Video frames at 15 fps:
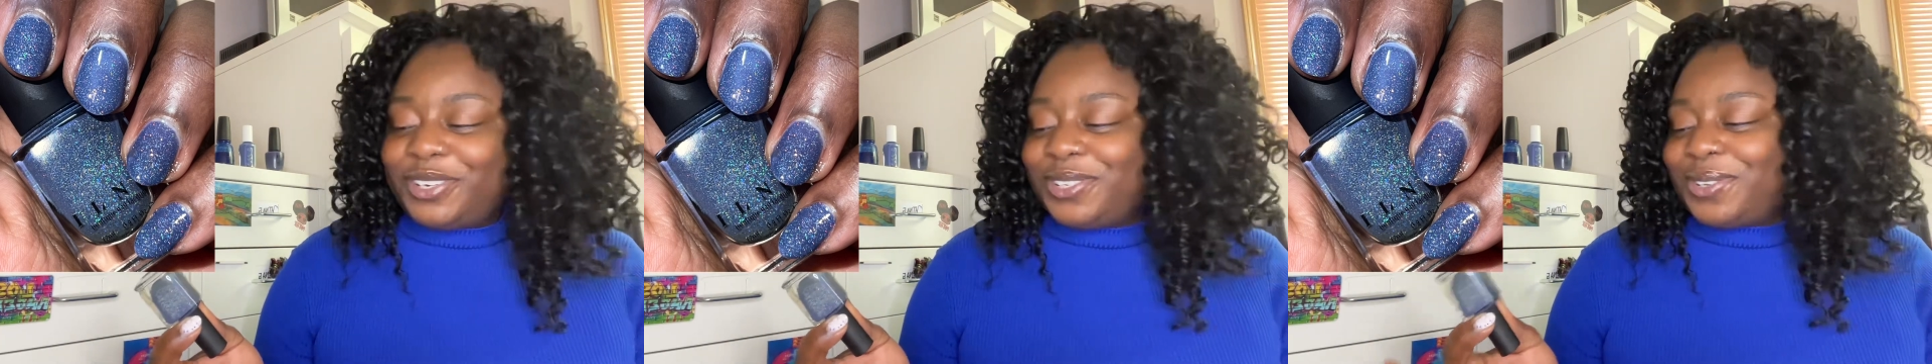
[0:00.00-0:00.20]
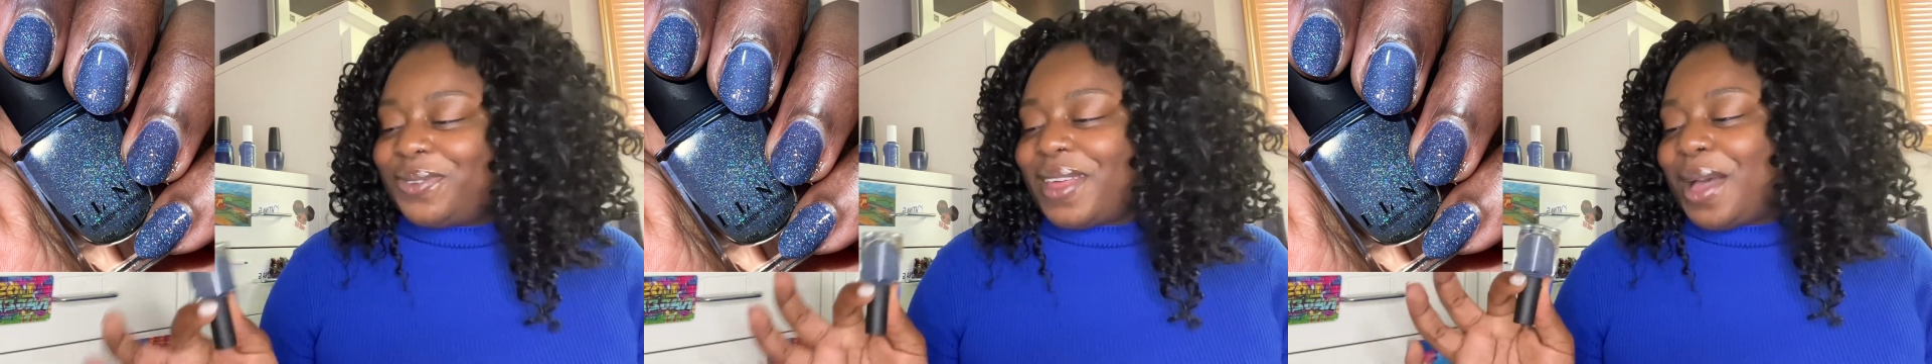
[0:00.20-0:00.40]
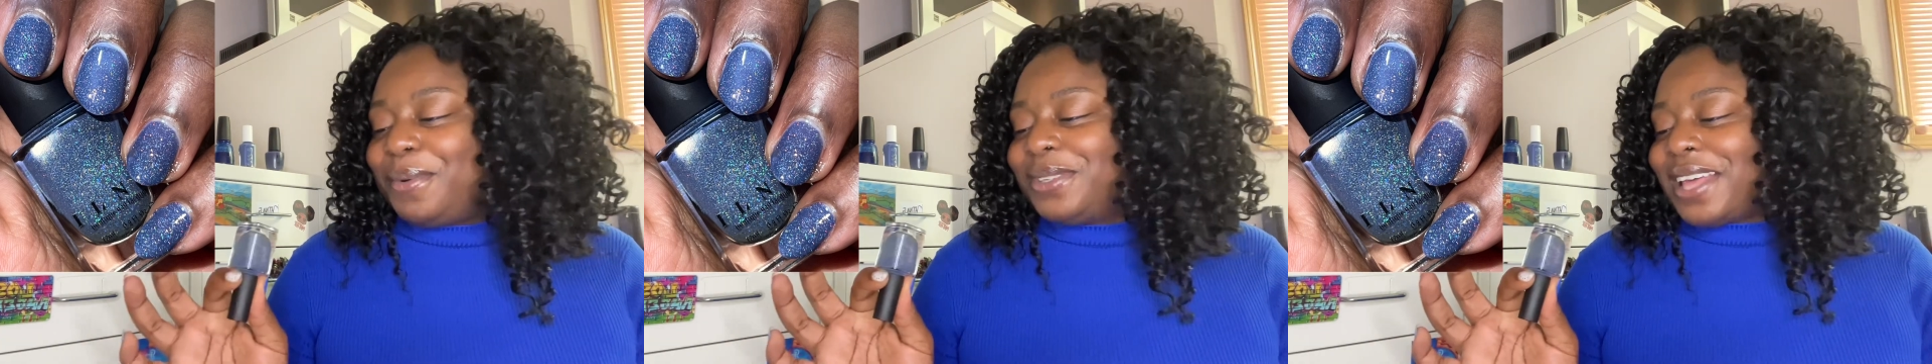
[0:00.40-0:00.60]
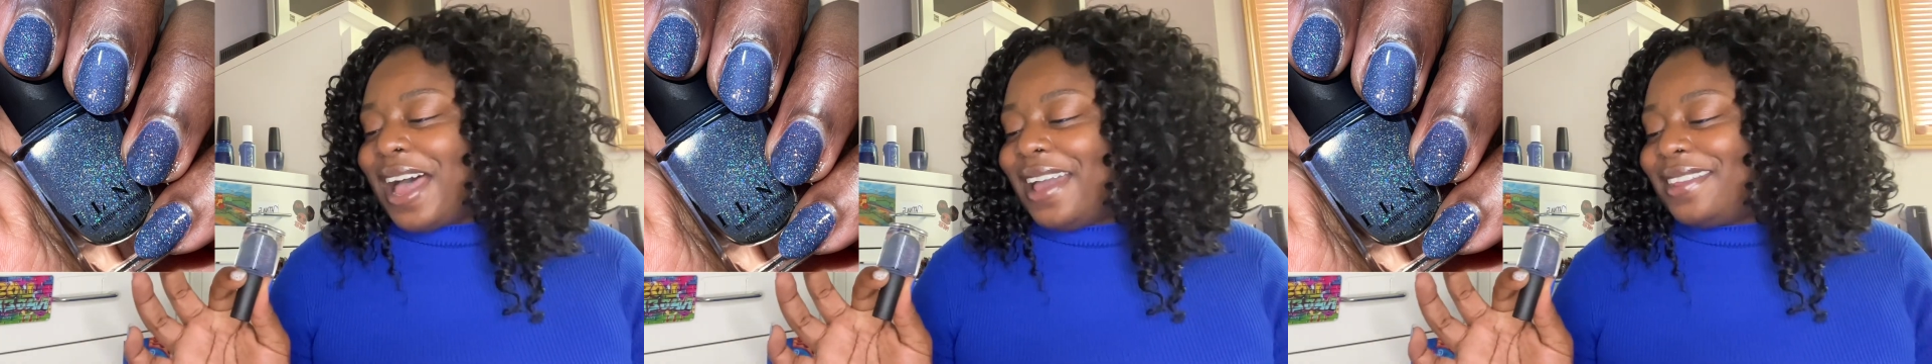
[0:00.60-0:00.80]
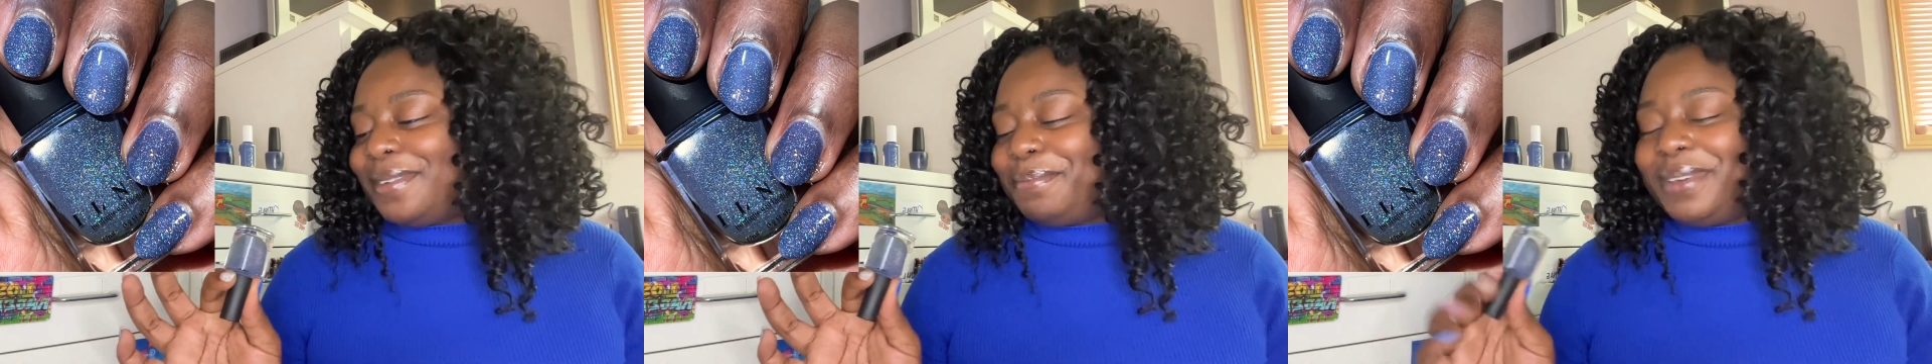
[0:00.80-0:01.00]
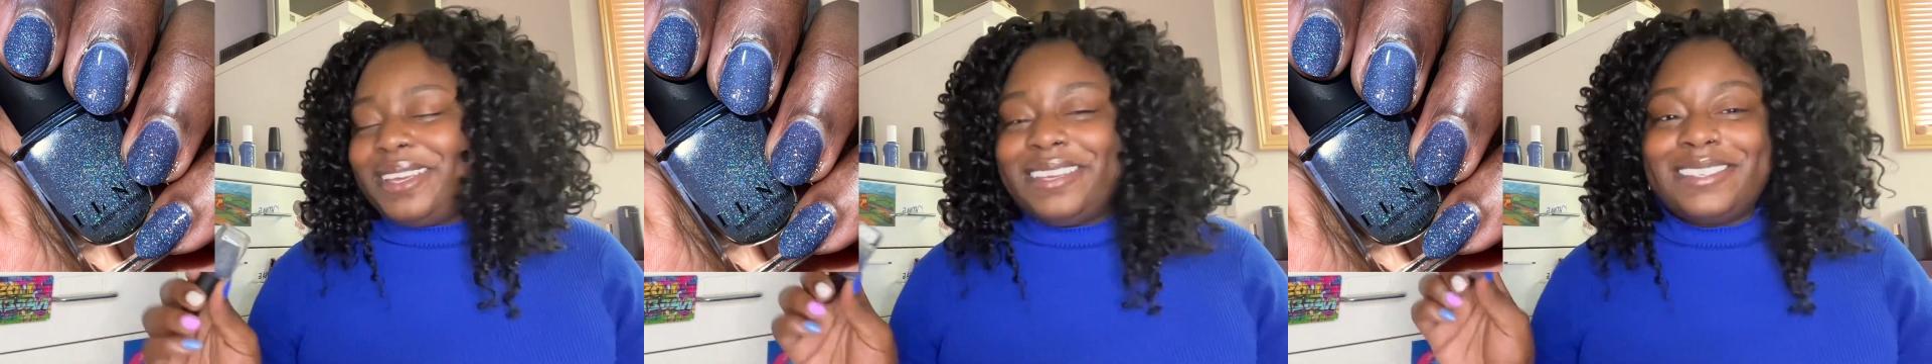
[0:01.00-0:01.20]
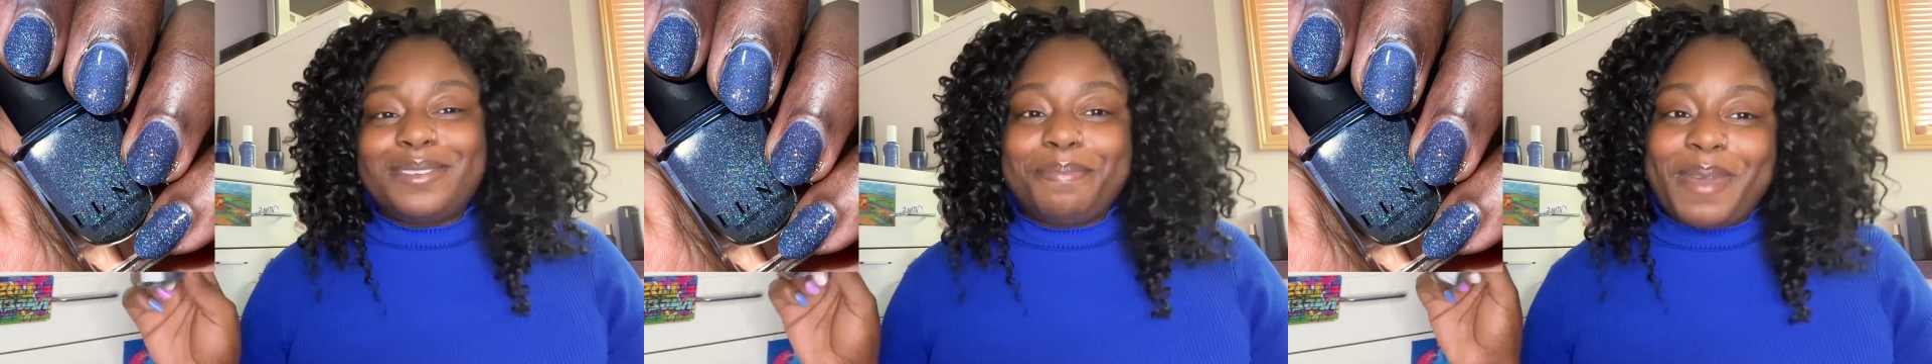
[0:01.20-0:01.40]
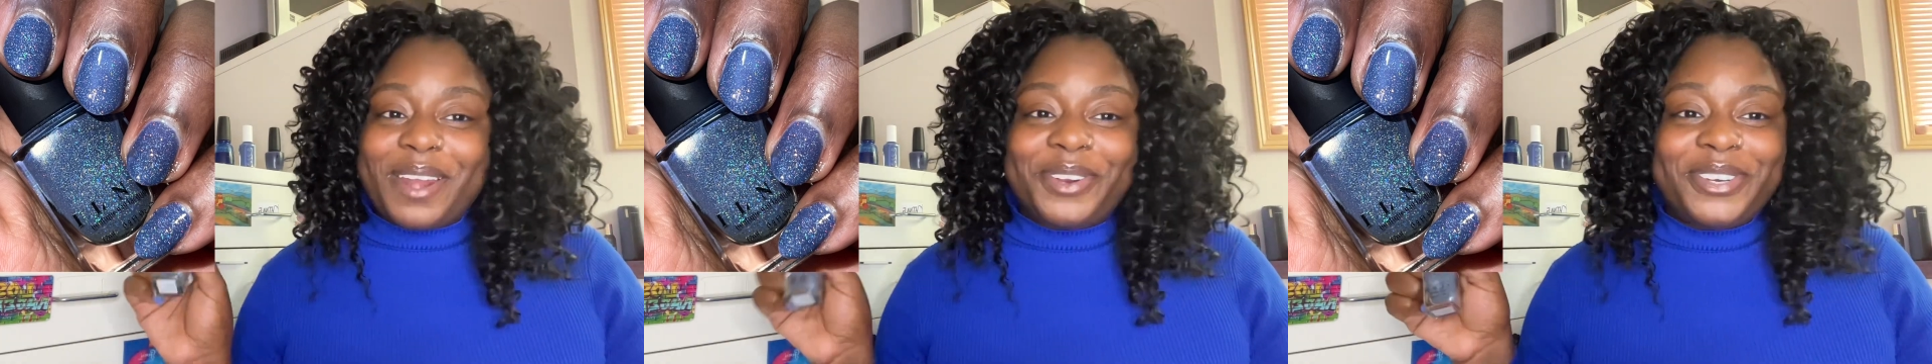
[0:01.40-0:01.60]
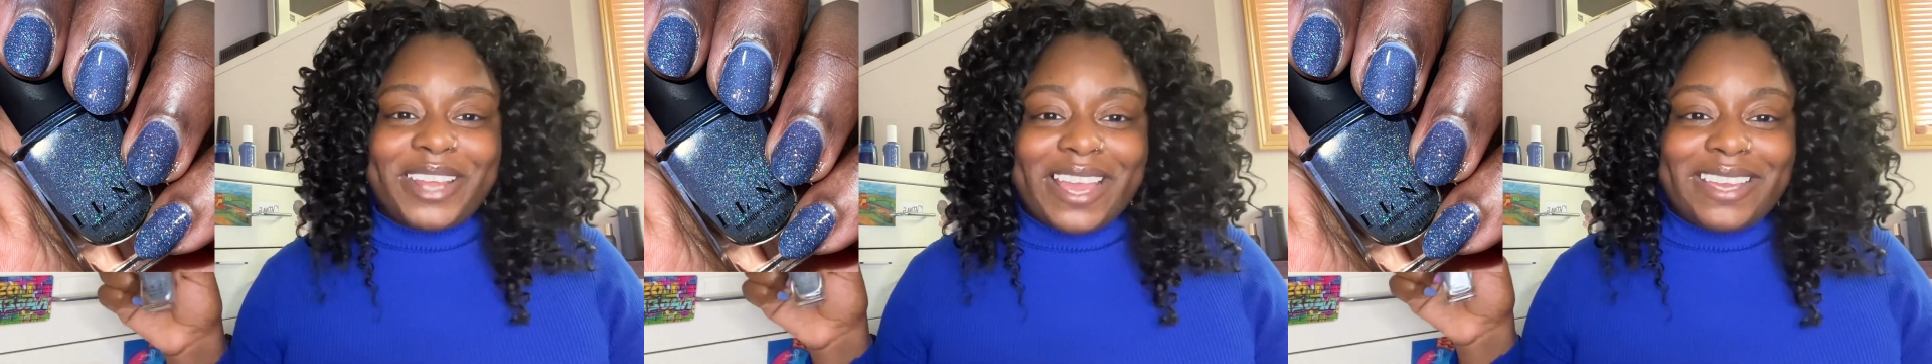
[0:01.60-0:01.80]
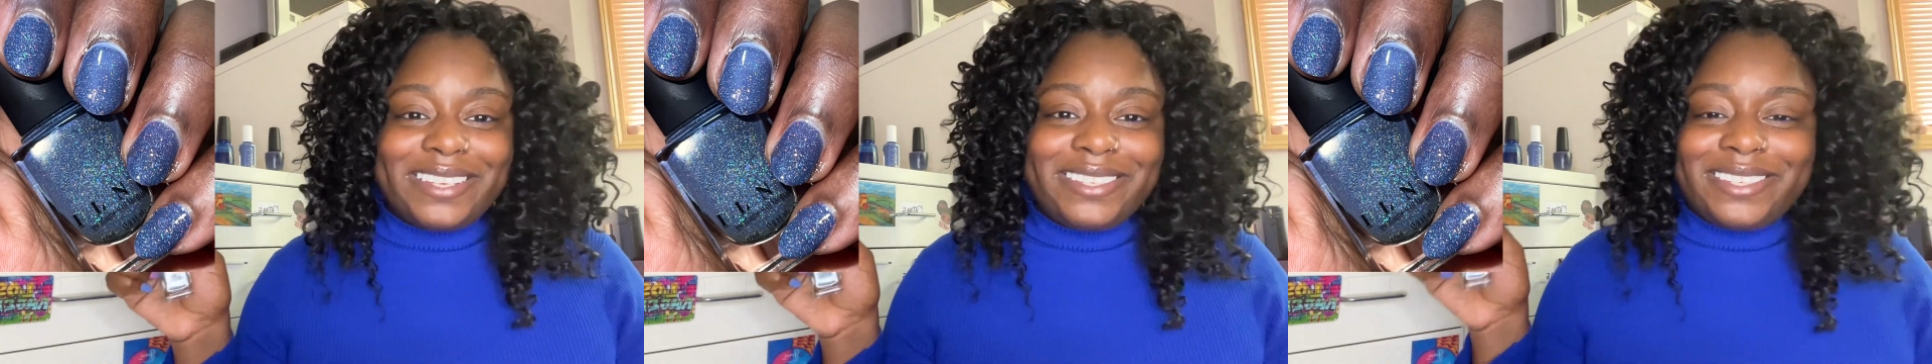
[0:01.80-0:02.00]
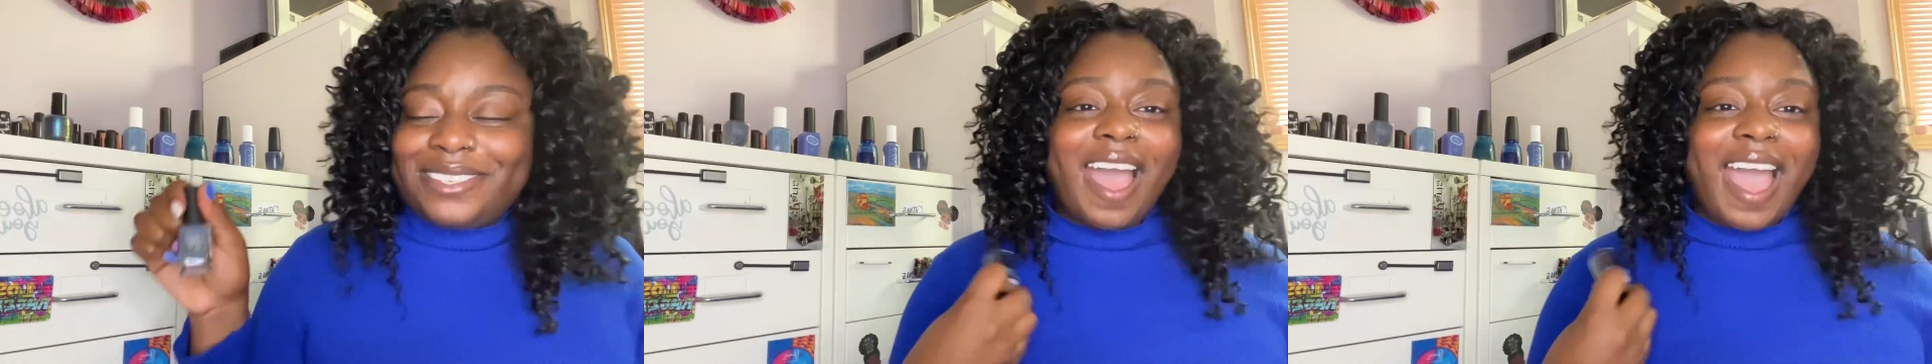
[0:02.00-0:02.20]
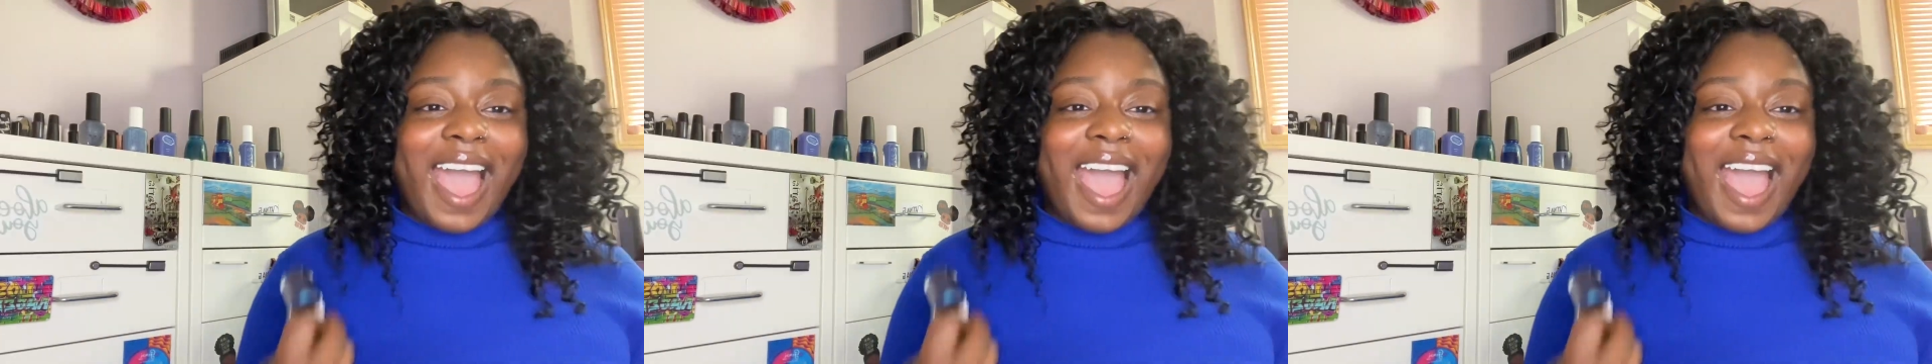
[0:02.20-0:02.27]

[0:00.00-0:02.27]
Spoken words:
So that was Island P's Better Days.